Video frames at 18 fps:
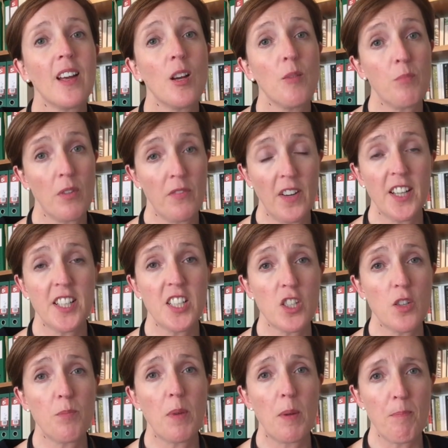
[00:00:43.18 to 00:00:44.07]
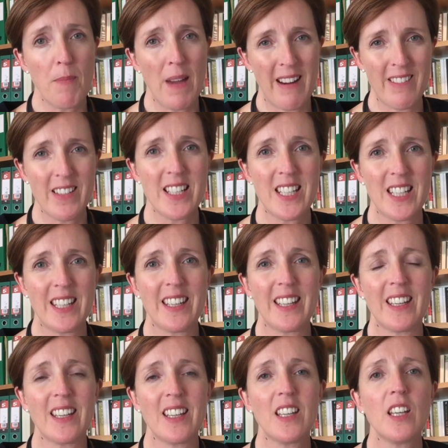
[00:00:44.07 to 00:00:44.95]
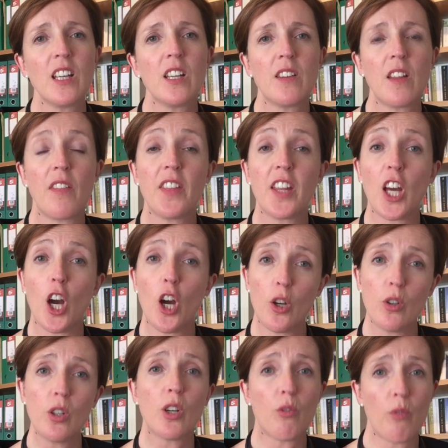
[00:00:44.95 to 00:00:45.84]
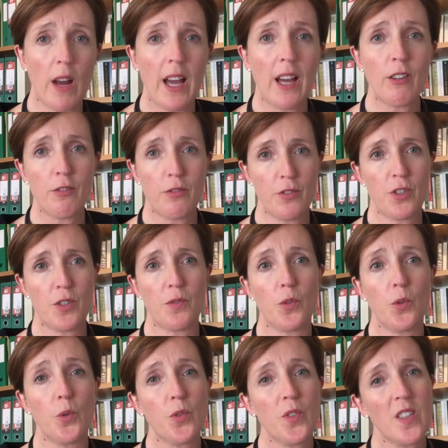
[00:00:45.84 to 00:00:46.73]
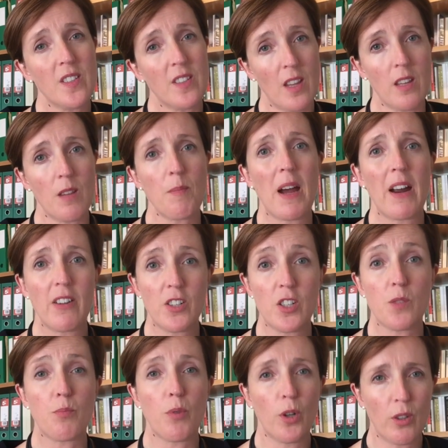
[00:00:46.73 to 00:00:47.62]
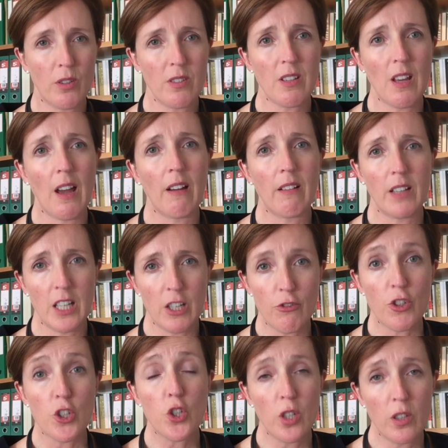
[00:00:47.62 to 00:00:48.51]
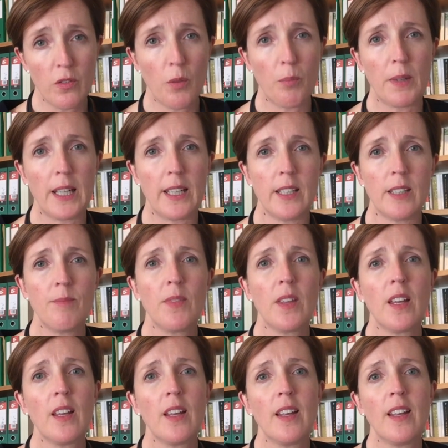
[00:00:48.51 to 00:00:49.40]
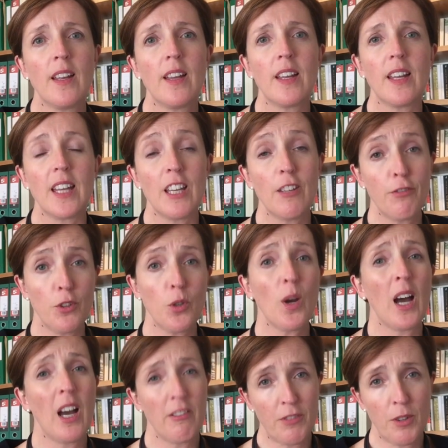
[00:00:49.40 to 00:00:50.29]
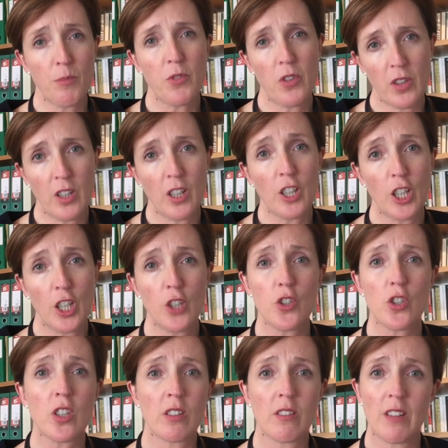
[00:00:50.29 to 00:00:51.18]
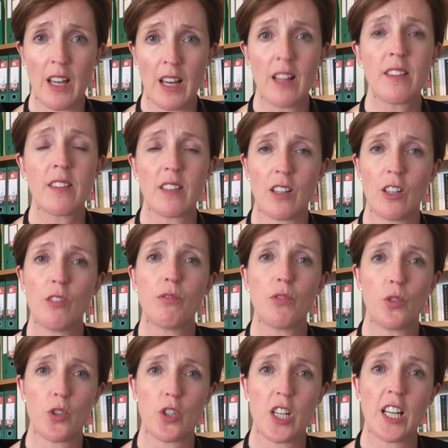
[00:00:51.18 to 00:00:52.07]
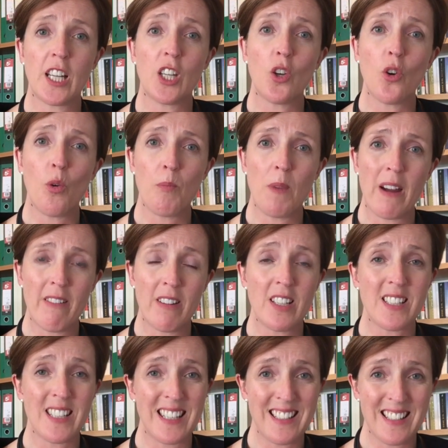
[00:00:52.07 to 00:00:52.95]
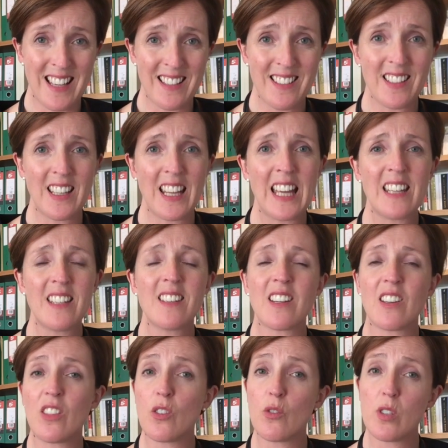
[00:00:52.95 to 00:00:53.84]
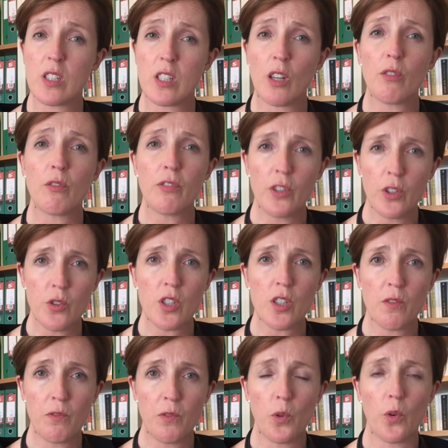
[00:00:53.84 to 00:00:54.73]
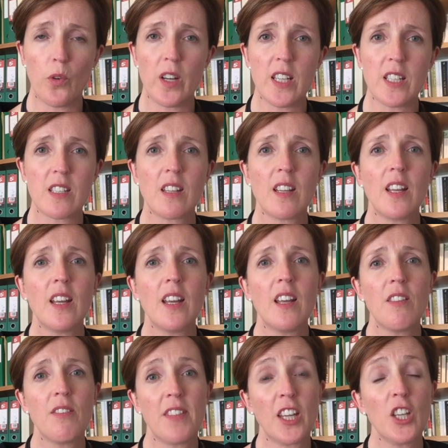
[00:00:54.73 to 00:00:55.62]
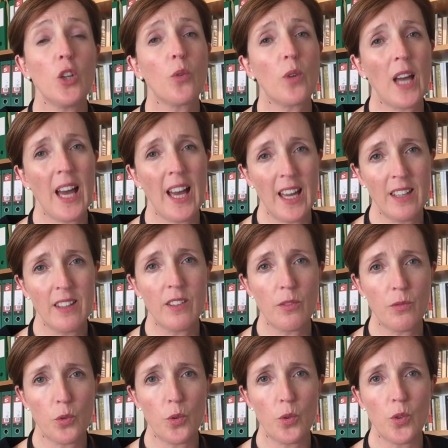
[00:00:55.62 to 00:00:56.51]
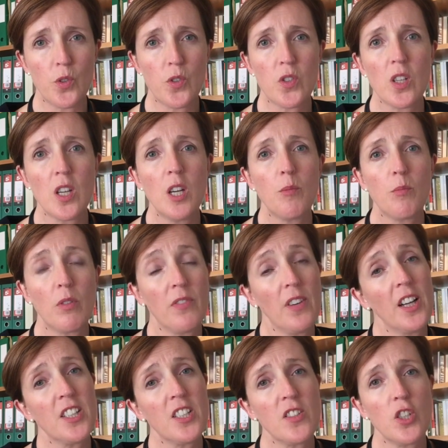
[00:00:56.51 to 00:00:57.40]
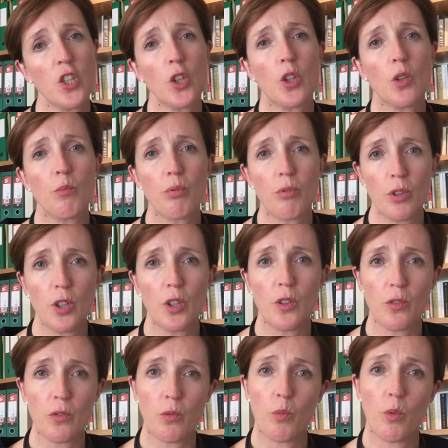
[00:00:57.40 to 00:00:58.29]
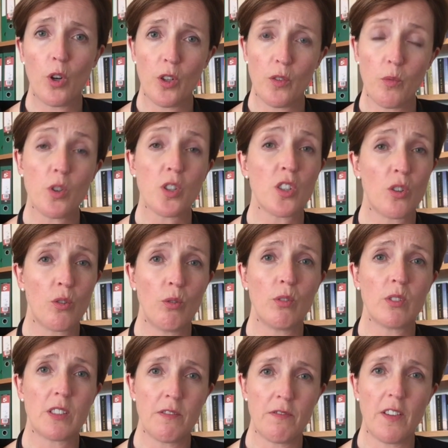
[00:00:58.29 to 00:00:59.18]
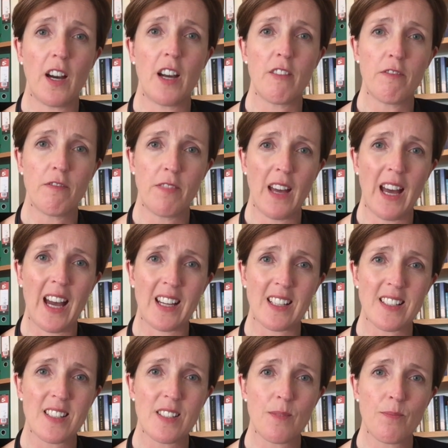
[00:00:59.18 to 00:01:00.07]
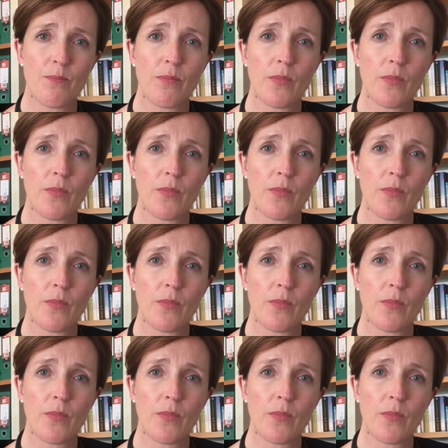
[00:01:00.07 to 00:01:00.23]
Provided you've been married a year, then the only ground for a divorce is that the marriage has broken down irretrievably. If you have come to the conclusion that, unfortunately, your marriage is at an end and there is no future for it, then you can divorce, provided that you can prove one of what are called the 5 facts.